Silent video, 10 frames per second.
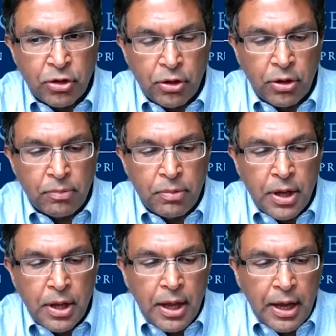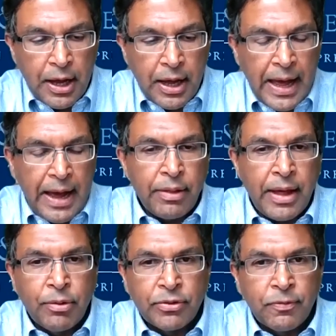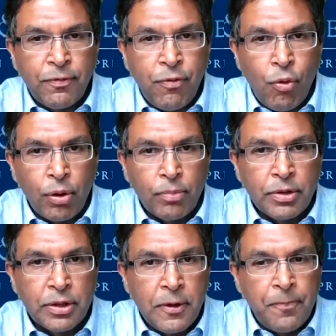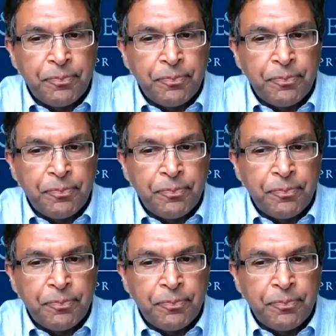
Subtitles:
term, how that was informed